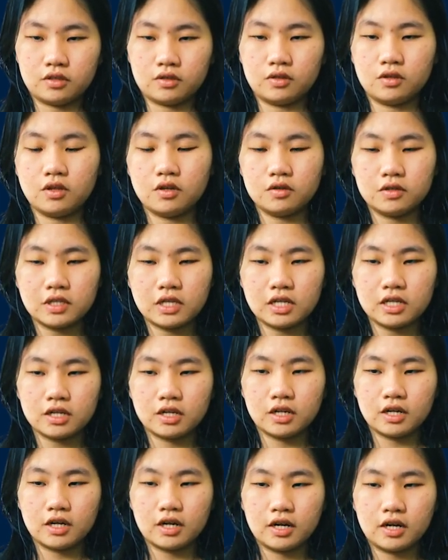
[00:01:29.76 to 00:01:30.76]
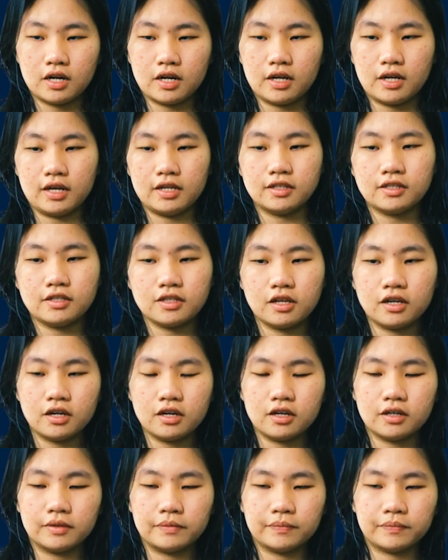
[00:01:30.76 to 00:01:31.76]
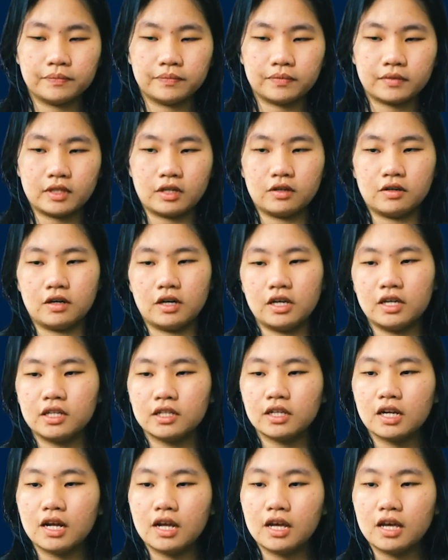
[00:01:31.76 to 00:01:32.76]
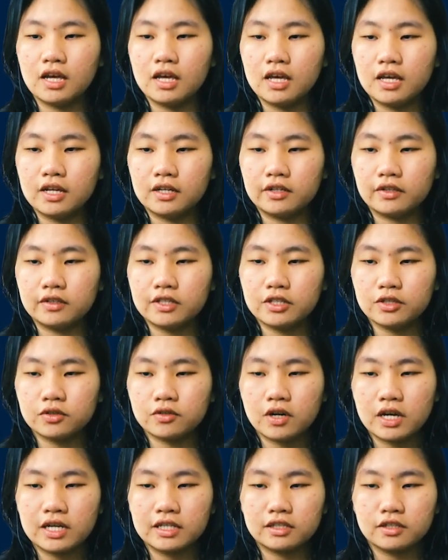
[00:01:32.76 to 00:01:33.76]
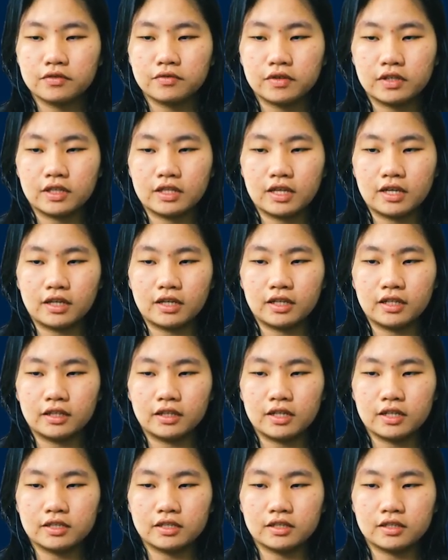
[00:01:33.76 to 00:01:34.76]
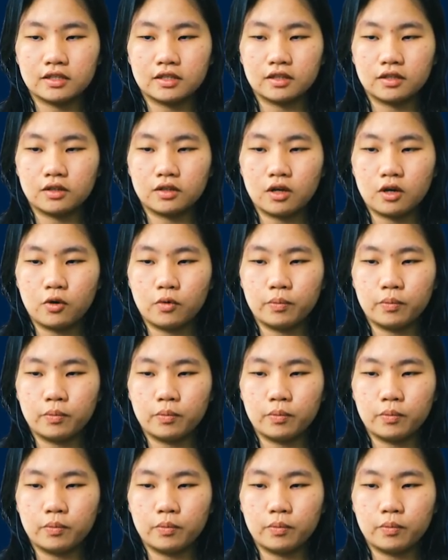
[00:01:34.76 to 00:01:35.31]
Let's close it, enter. Alright, now let's try a different thing. Let's